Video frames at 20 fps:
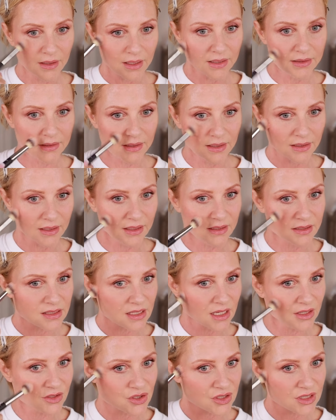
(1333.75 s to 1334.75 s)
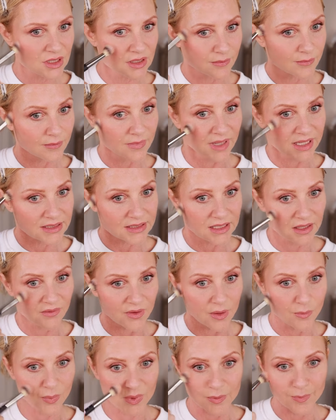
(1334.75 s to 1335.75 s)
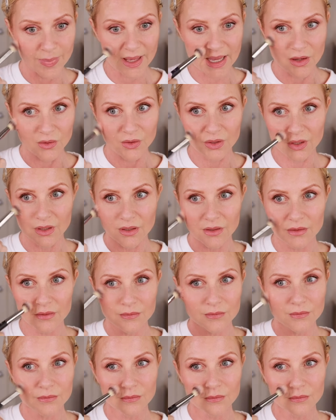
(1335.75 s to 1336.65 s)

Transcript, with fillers: And then I touched myself up with powder.